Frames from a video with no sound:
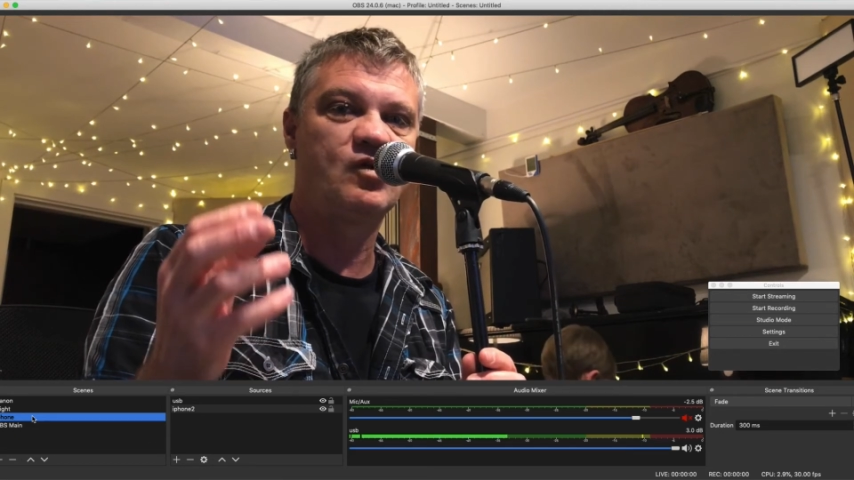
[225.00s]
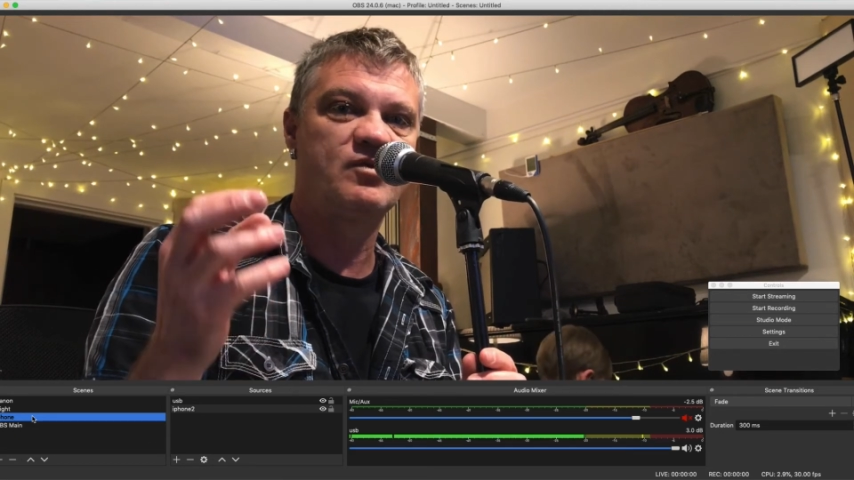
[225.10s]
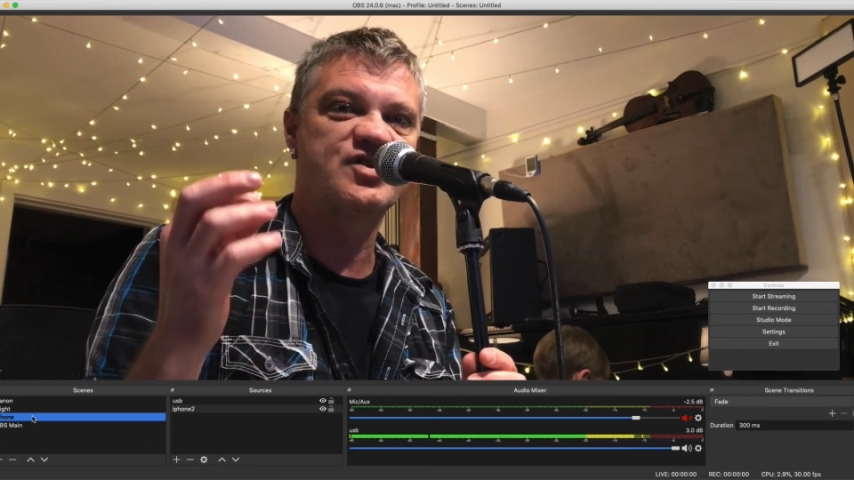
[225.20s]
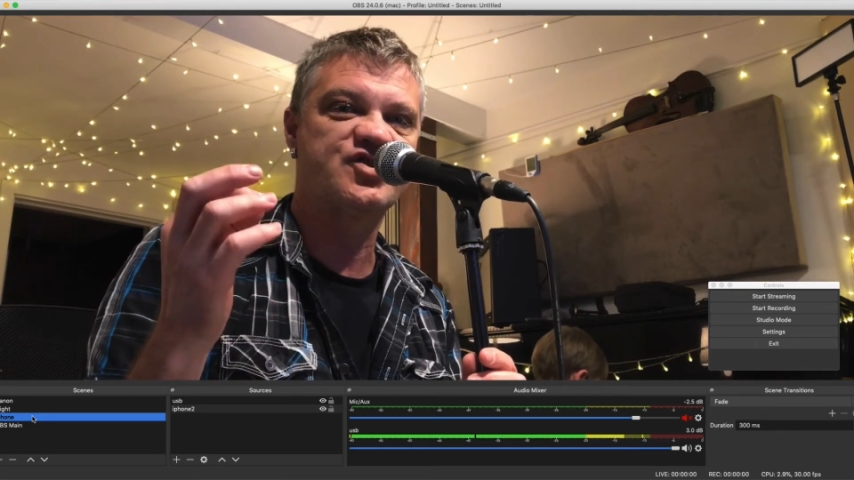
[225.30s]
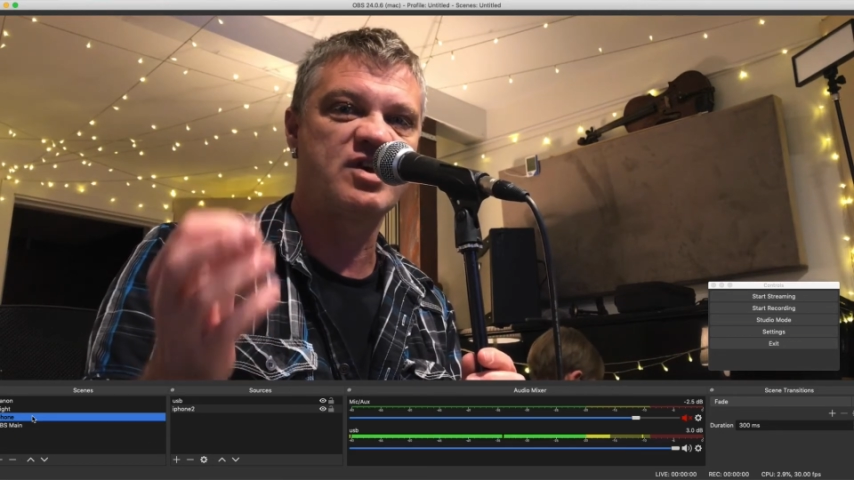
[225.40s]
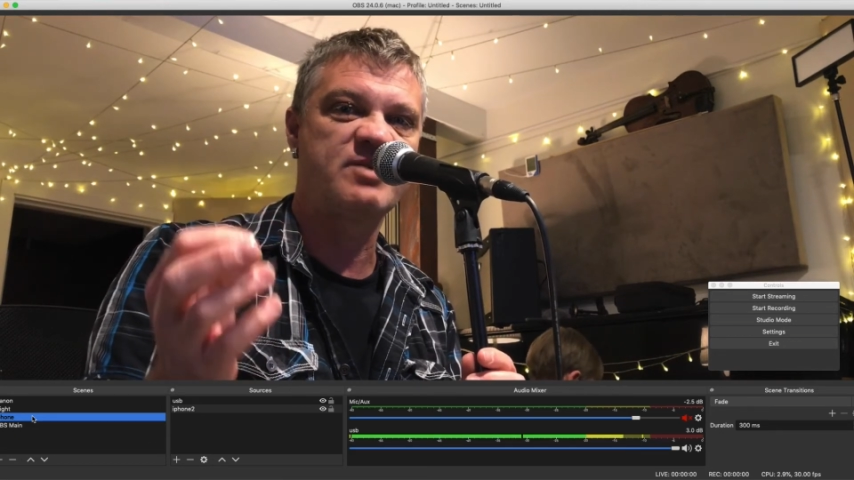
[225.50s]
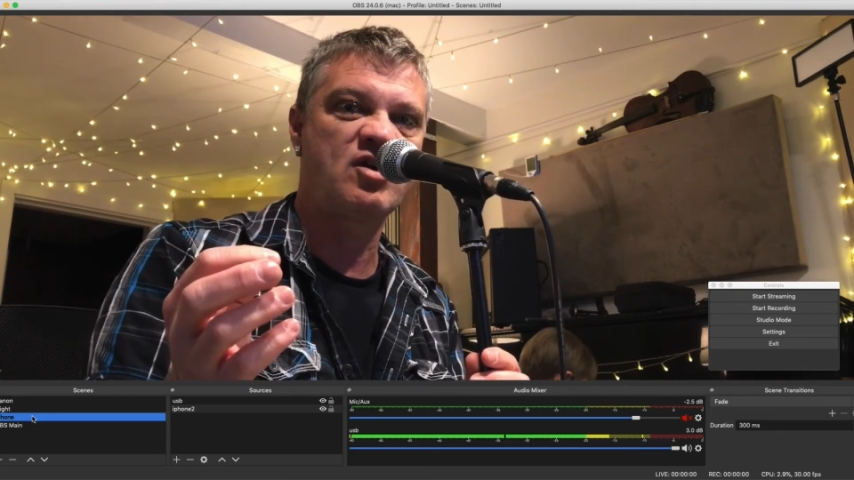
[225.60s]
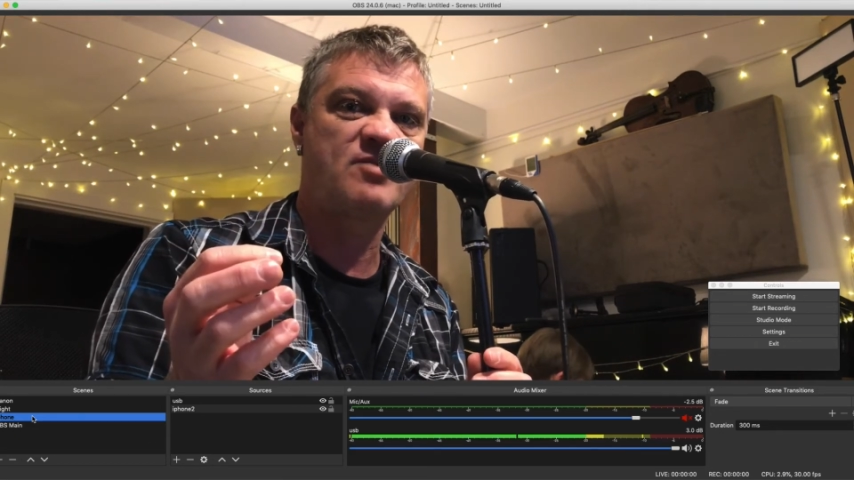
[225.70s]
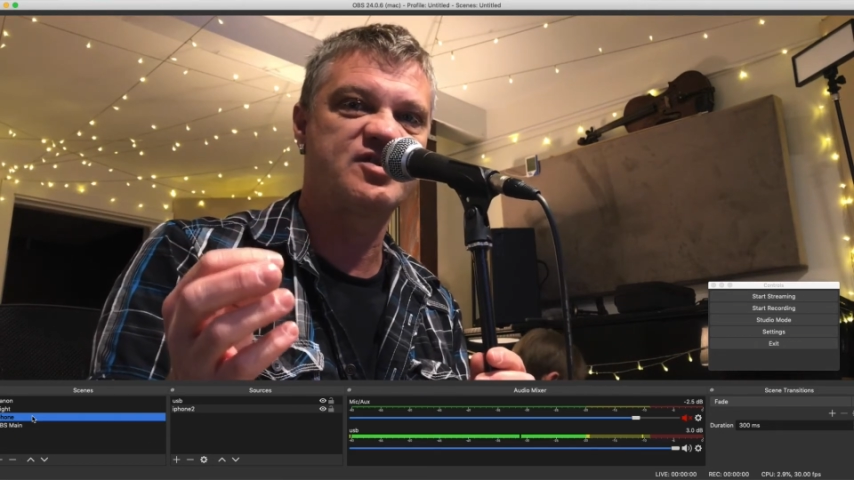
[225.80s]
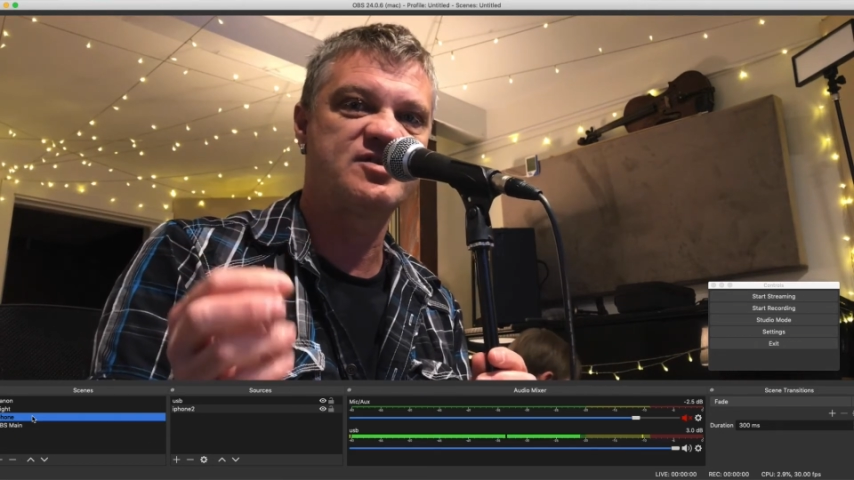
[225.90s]
streaming
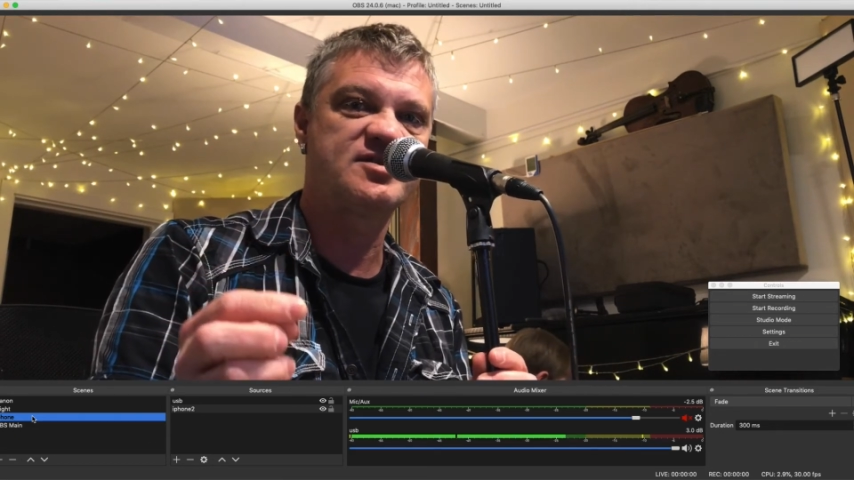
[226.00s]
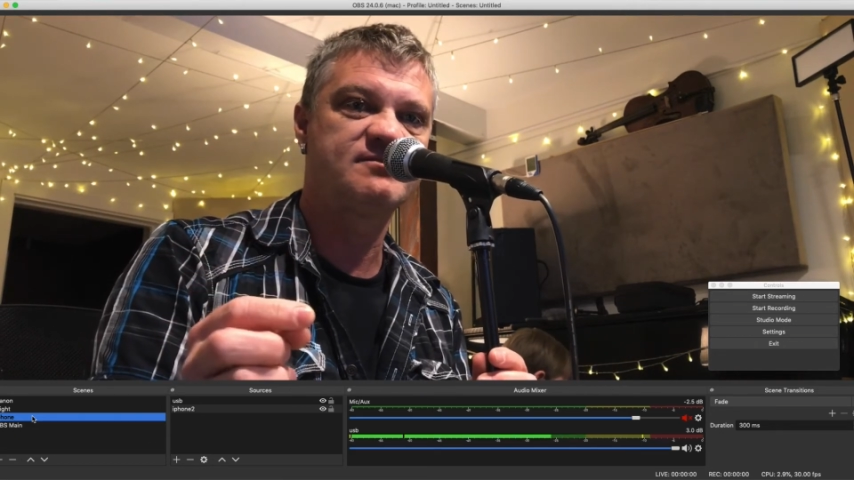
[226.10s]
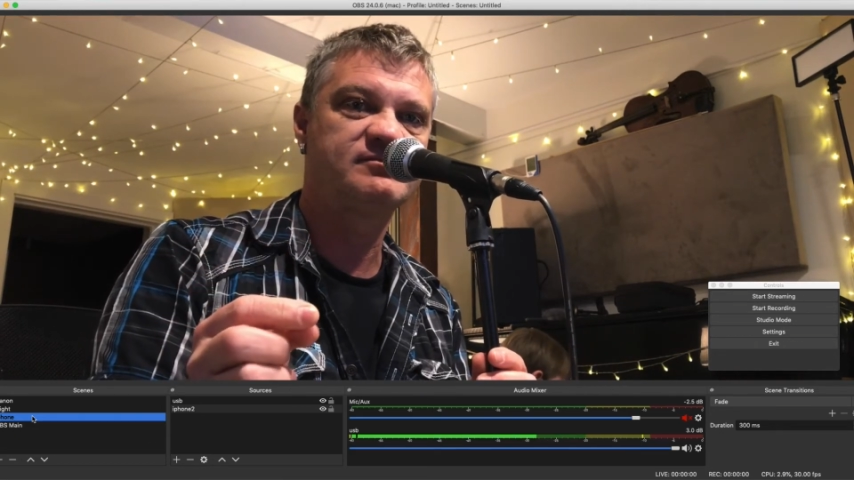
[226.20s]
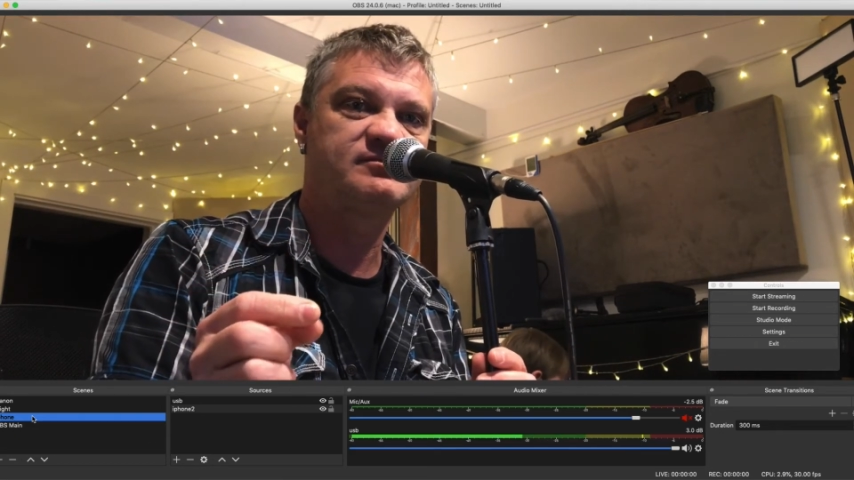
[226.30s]
options